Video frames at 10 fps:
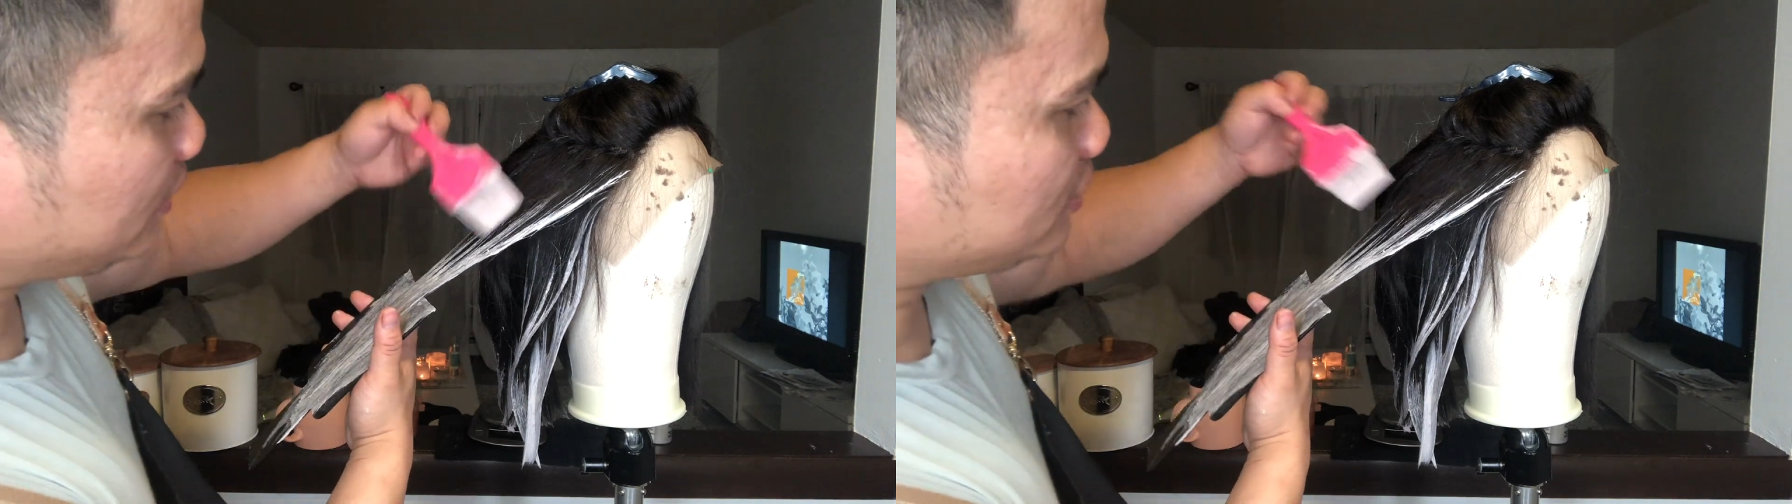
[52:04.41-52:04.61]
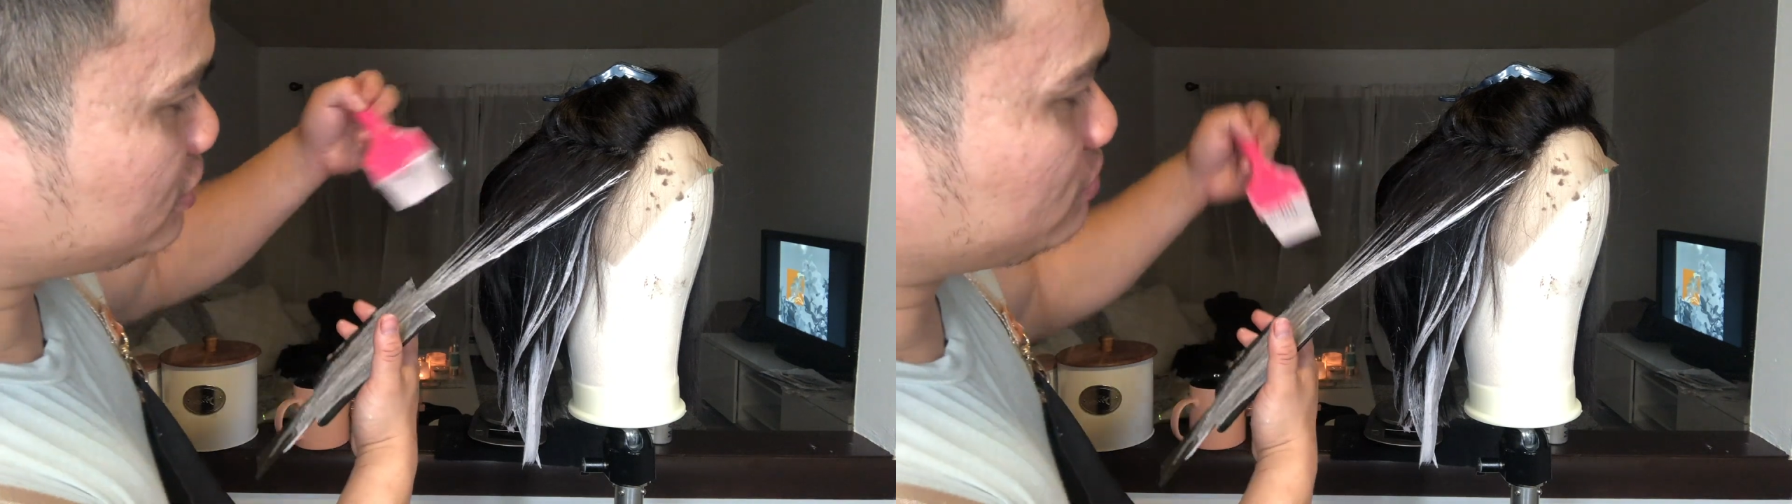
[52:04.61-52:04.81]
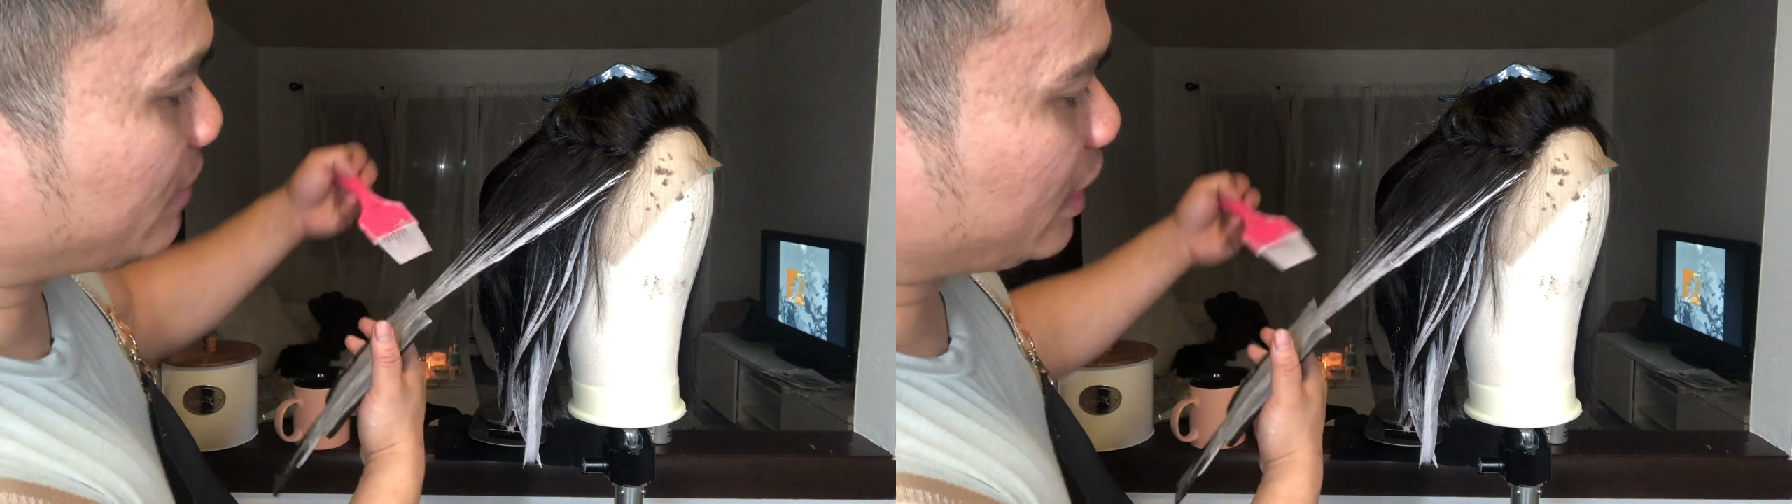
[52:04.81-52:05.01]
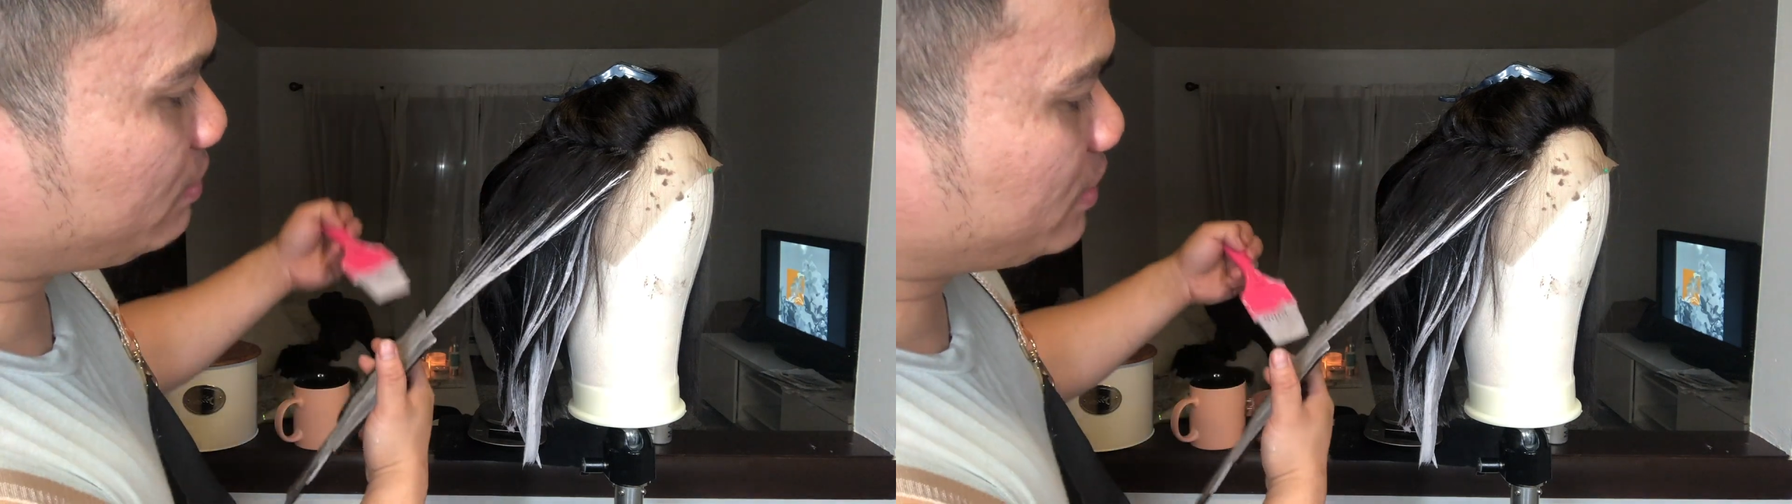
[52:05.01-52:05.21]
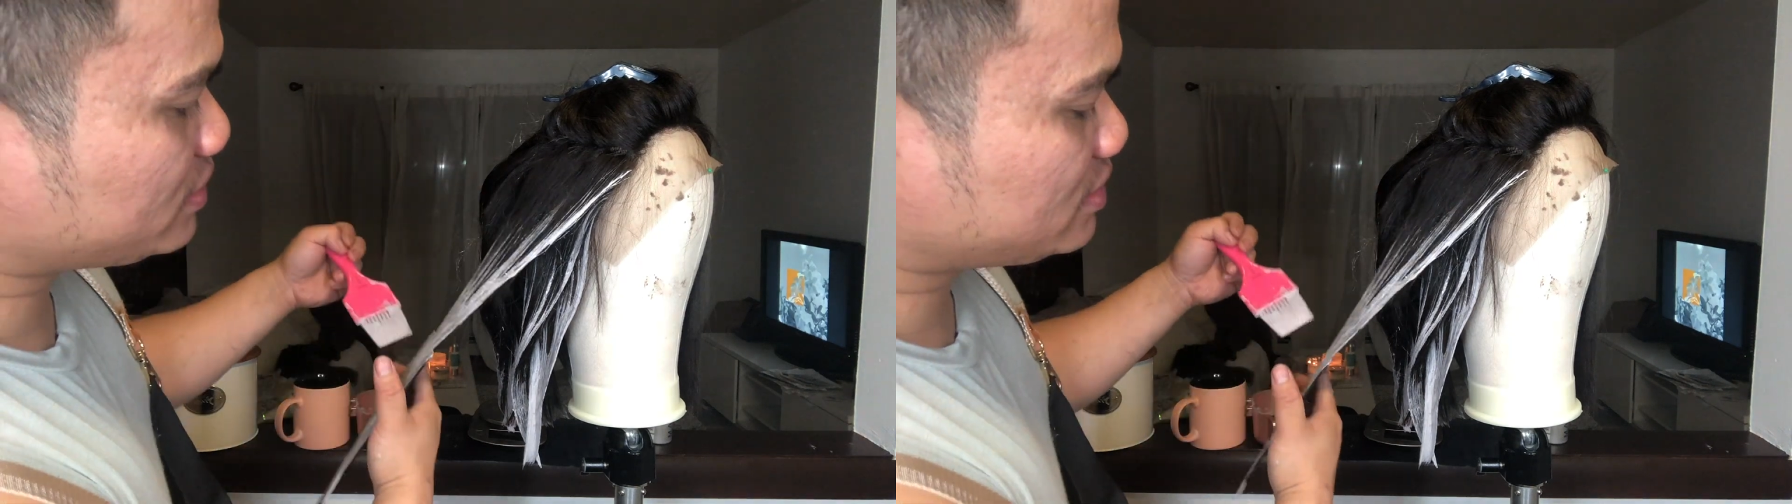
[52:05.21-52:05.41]
This is my
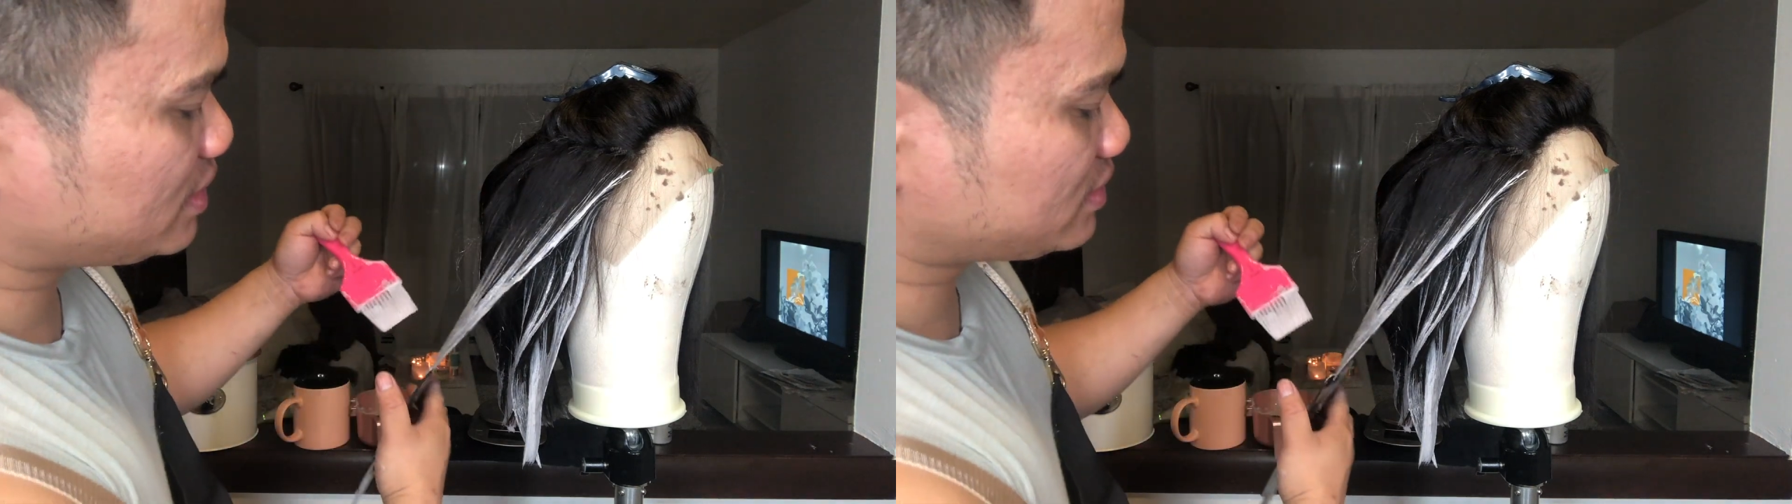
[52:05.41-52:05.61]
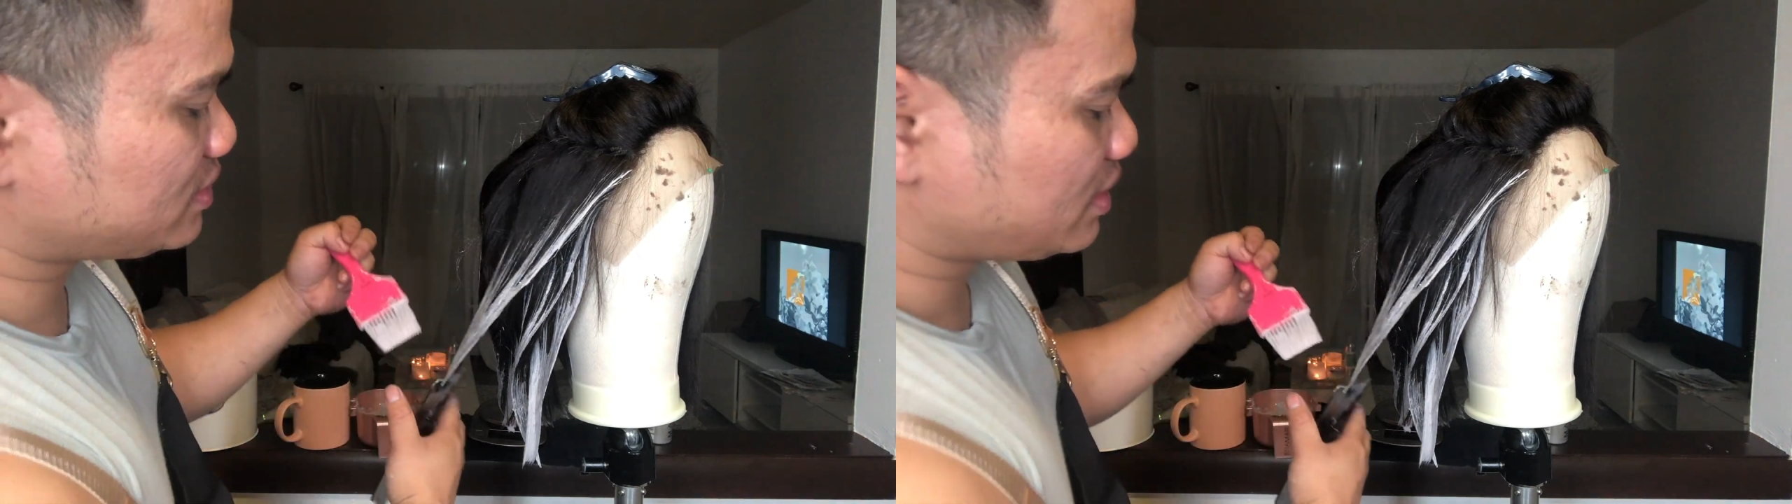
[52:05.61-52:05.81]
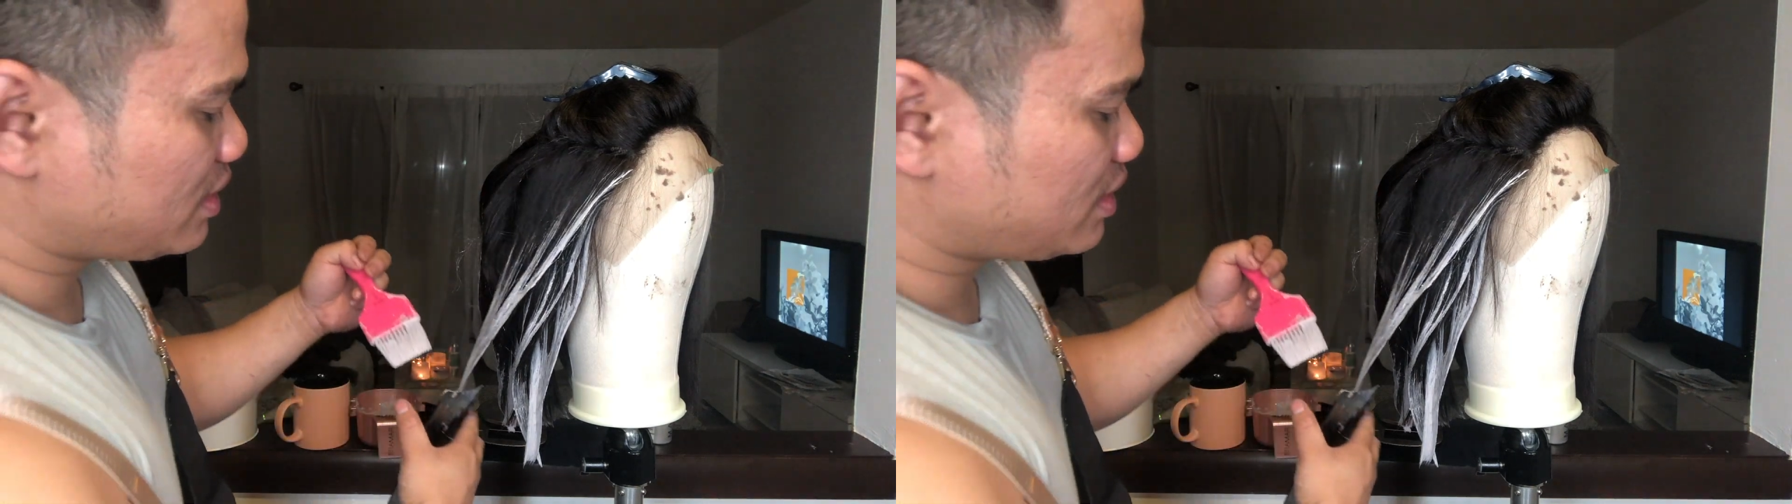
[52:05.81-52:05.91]
business.